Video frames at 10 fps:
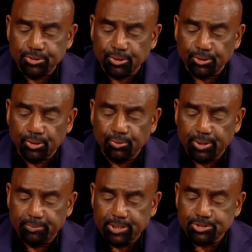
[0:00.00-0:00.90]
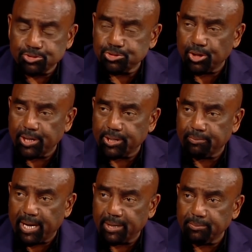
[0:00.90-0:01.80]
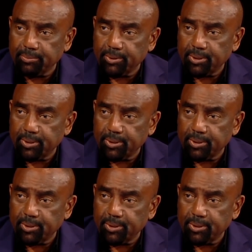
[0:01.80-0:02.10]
you don't know what it means to start at the bottom?